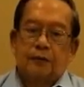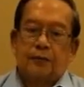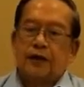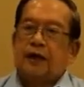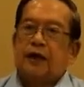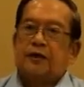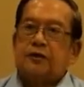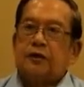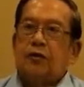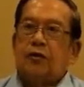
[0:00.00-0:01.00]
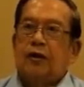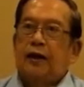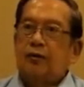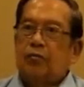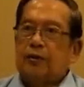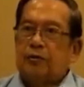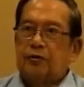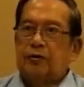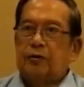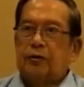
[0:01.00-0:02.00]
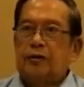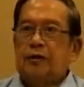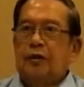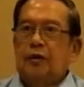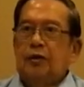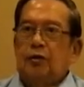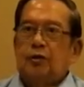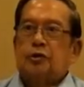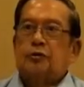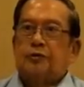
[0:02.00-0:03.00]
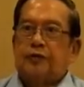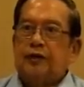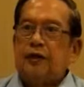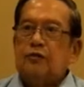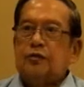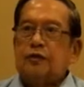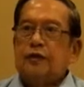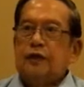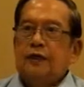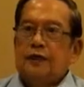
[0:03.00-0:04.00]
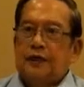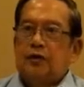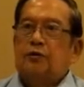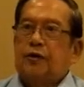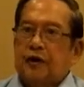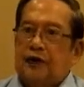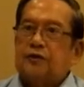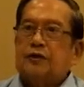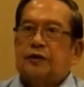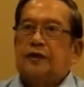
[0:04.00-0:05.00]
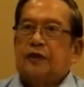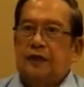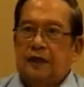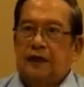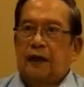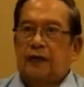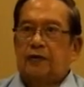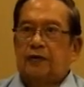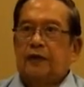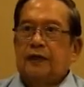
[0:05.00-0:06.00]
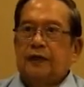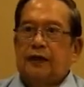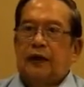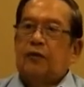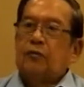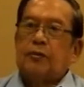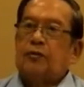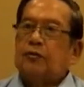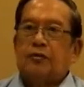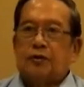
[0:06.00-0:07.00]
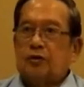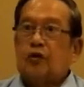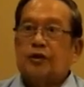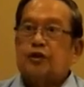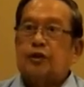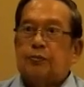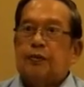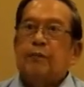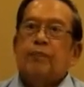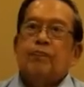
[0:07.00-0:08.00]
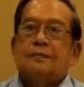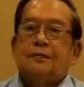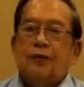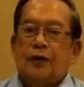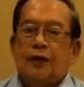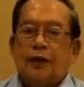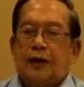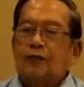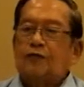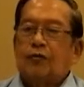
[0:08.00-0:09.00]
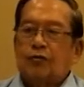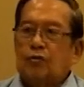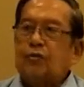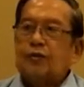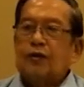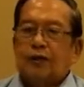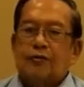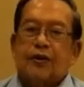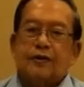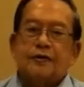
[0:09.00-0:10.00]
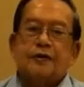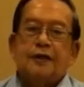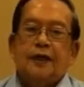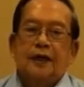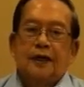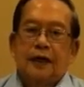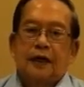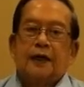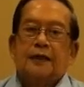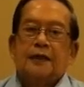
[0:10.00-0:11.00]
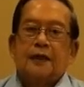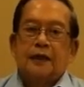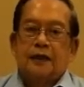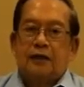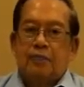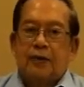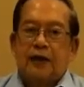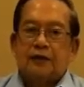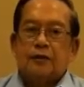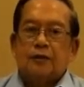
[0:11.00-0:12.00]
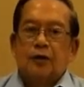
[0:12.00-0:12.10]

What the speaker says: medication called allopurinol, which will reduce the uric acid in the level. Now allopurinol is quite cheap. Okay, now for rheumatoid arthritis, again, it depends